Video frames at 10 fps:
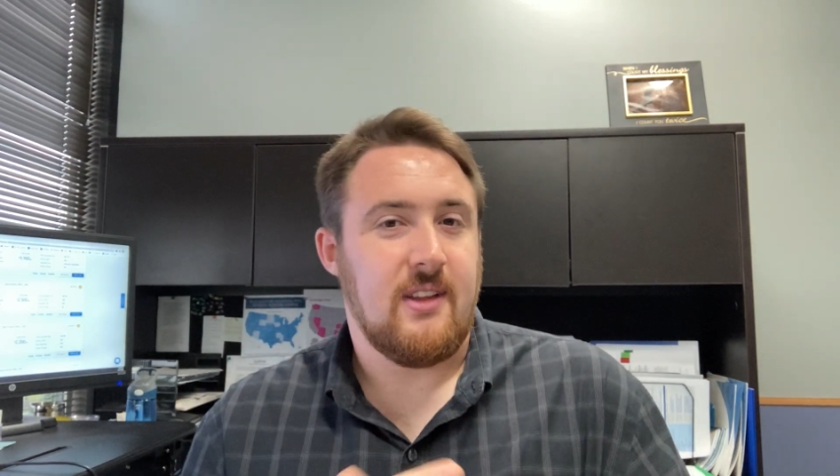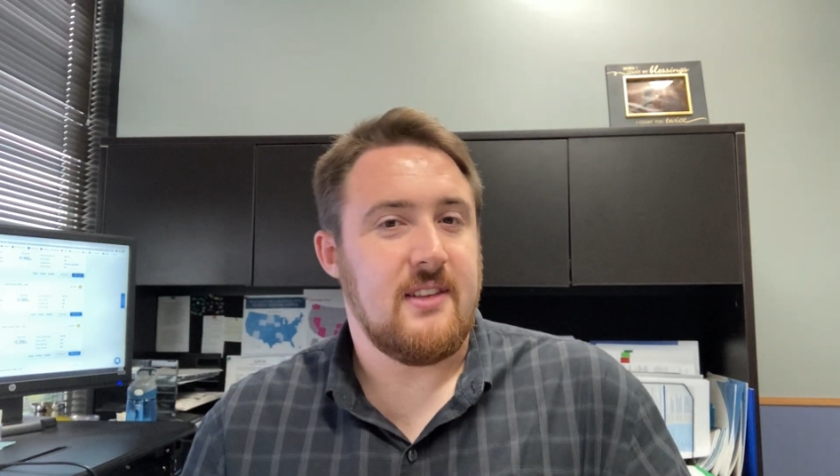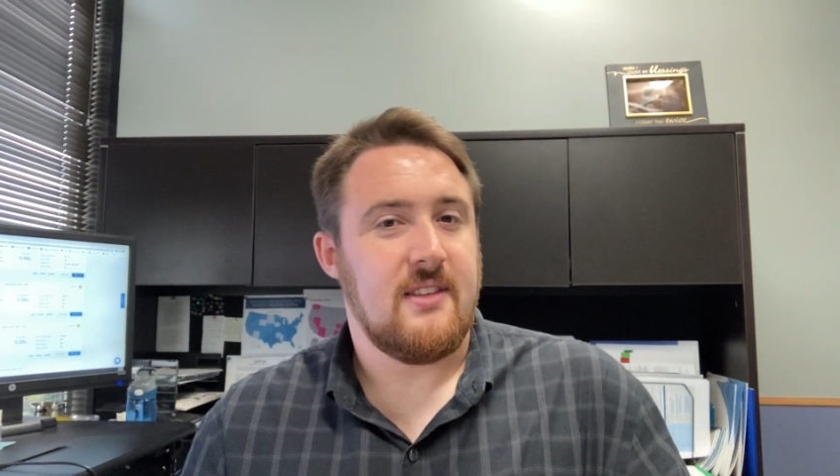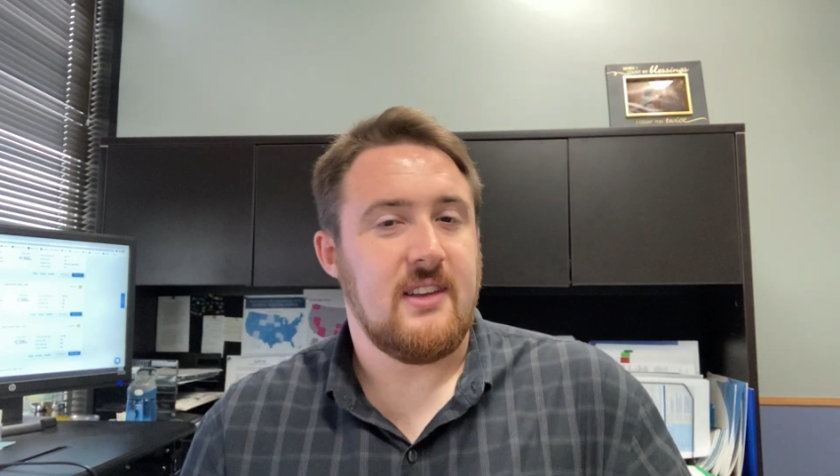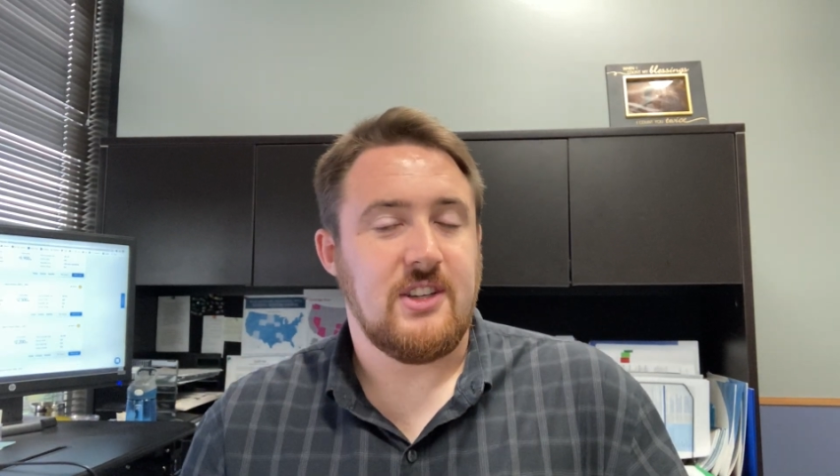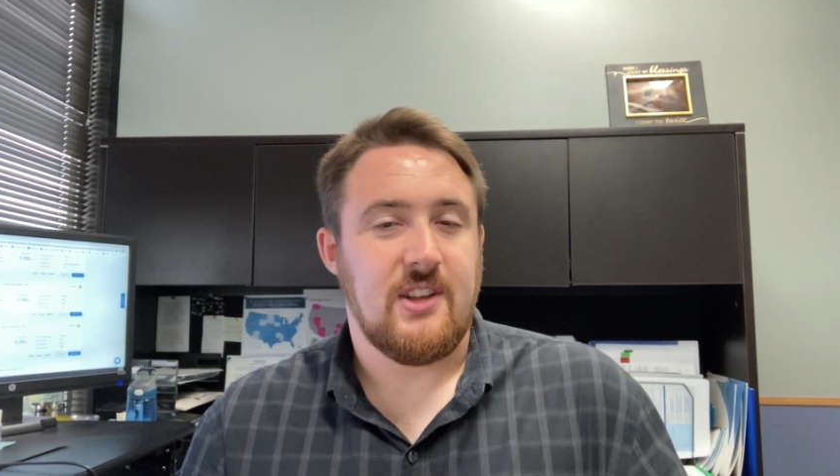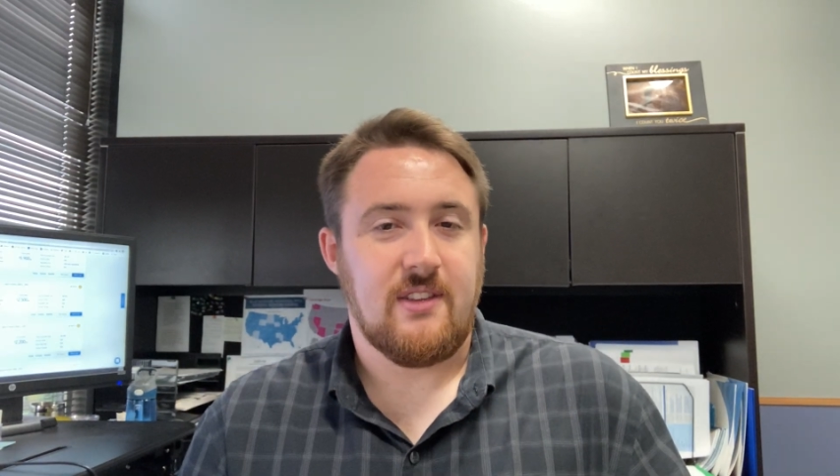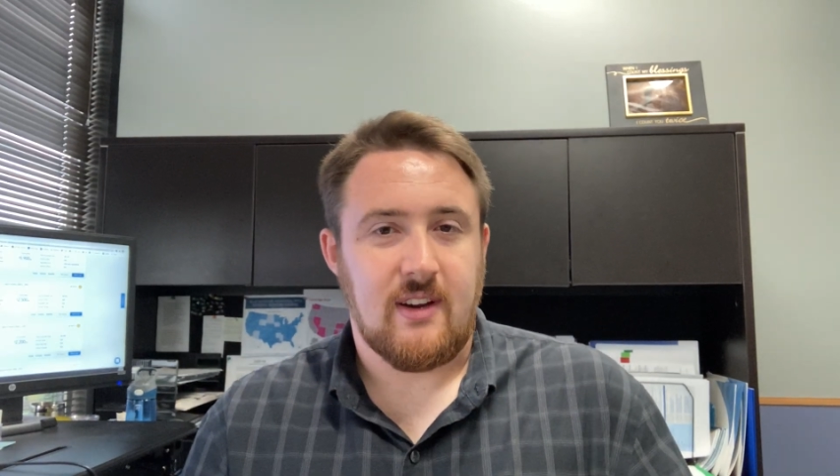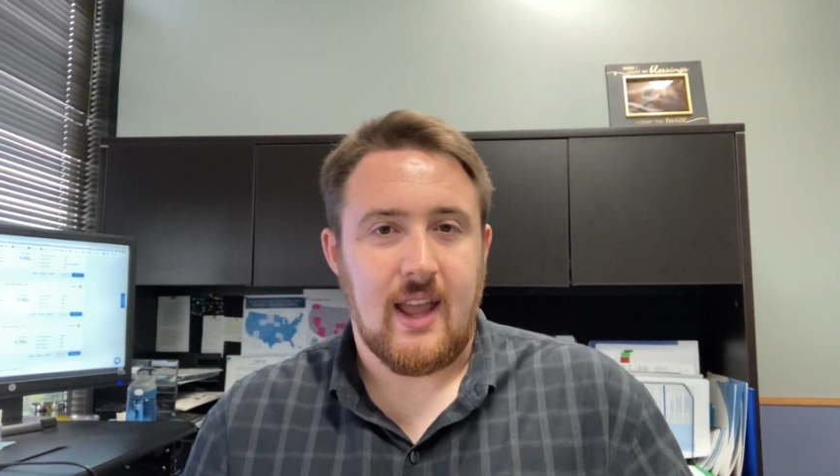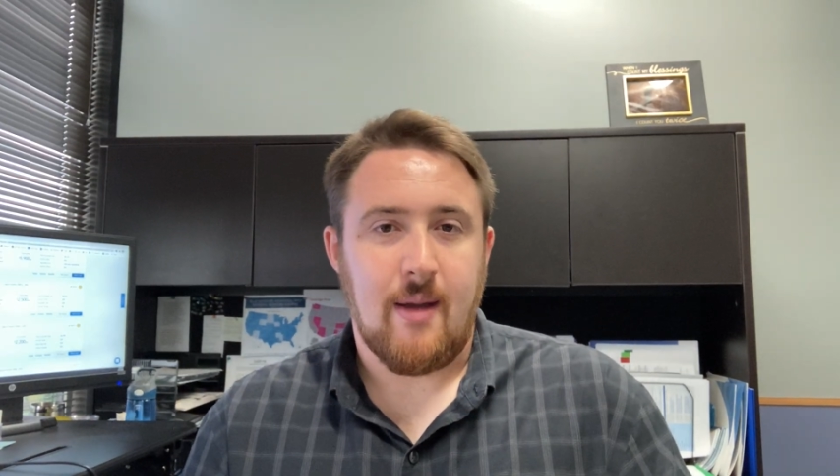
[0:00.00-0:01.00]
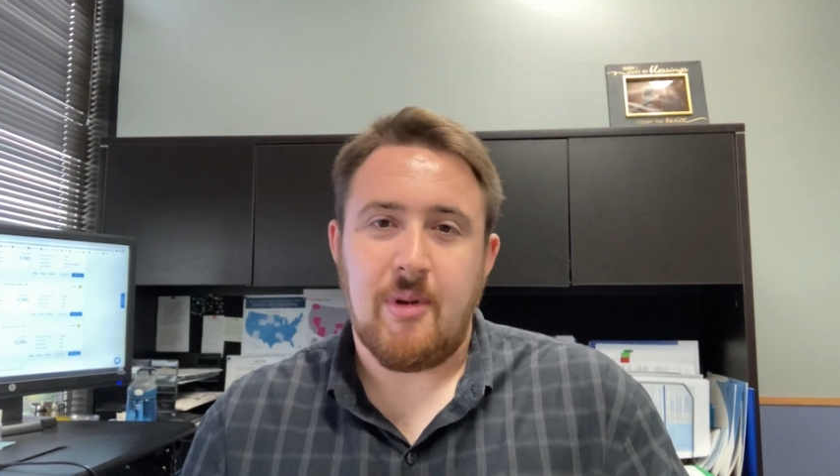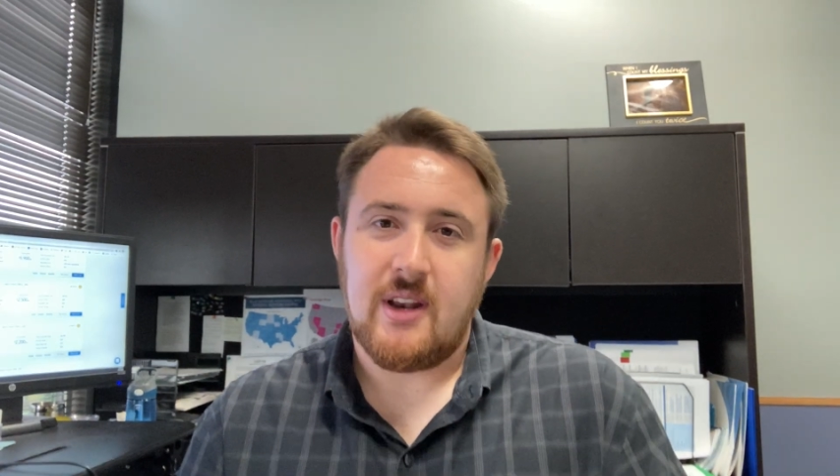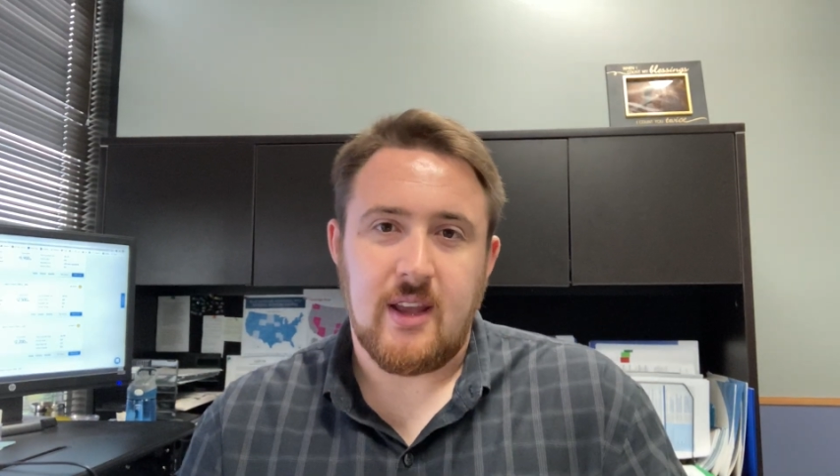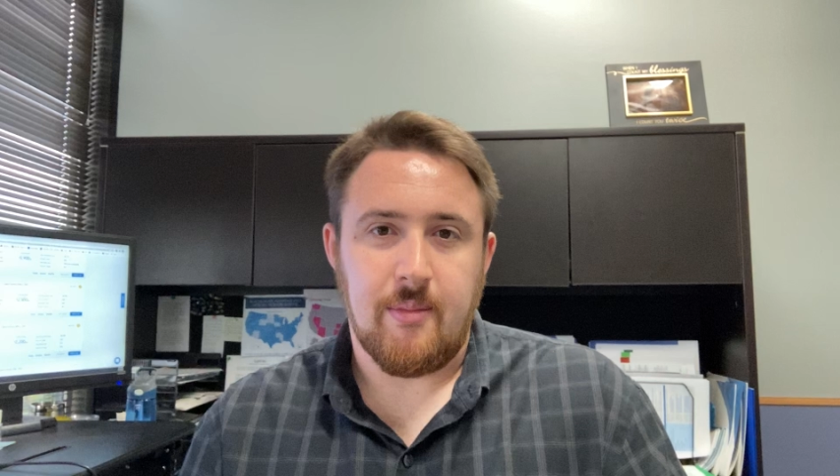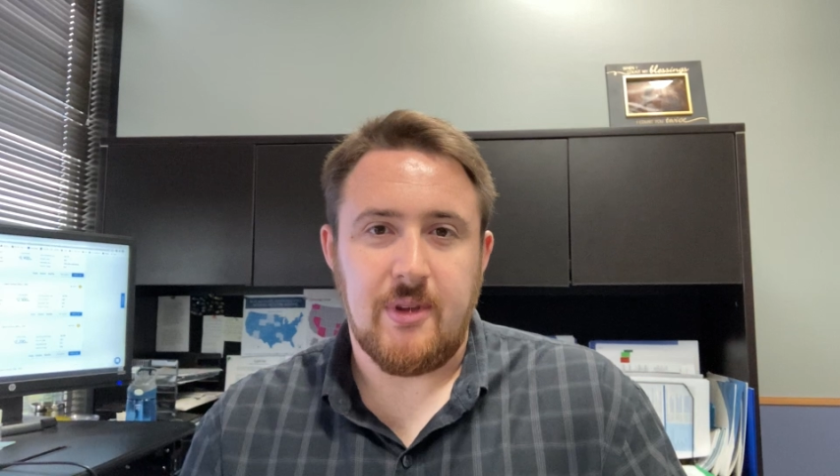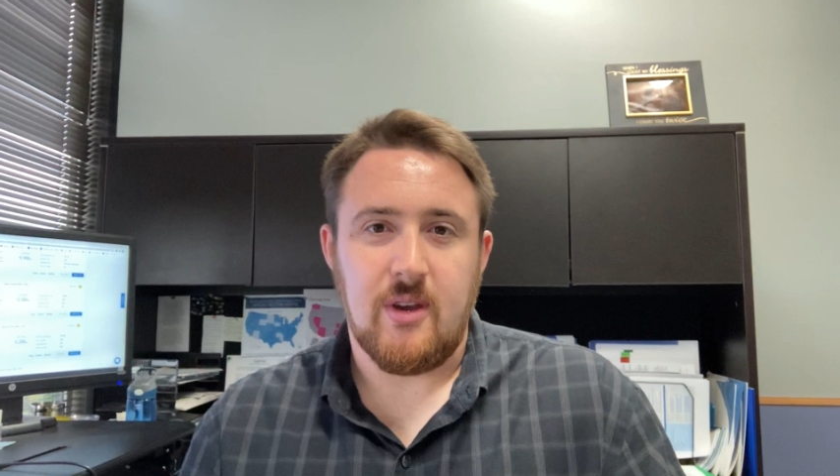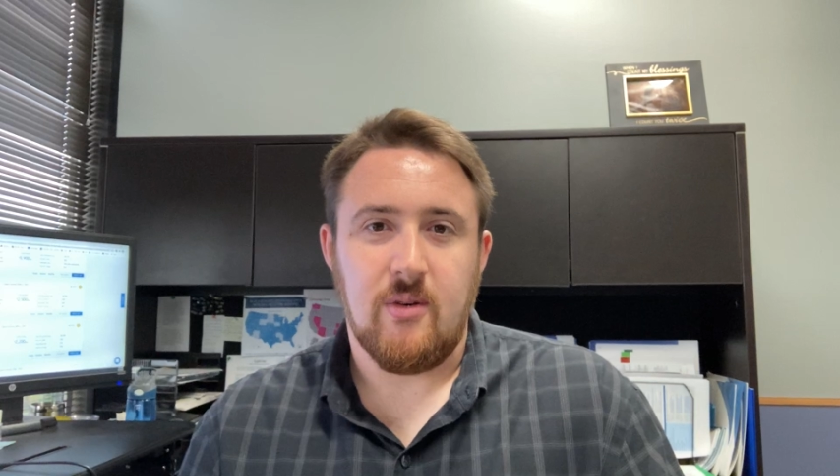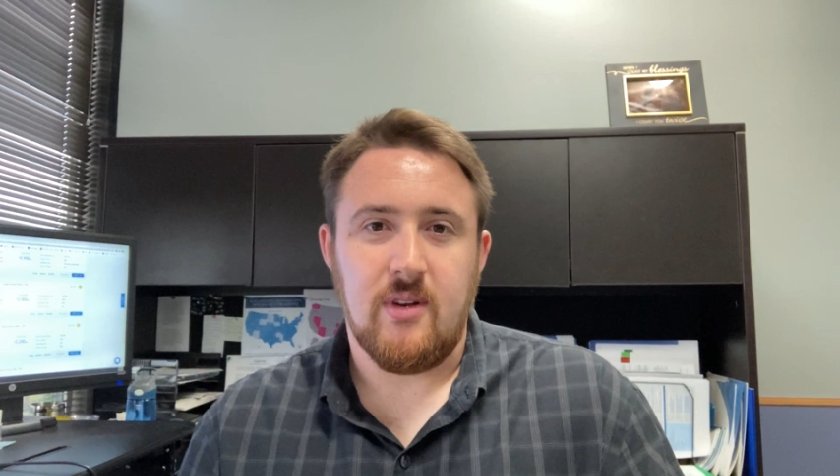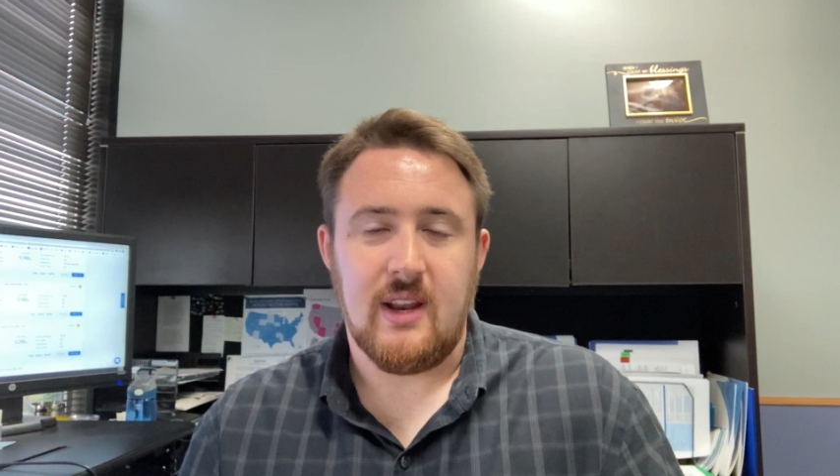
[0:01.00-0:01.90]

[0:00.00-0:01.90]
licensed agents are happy to help you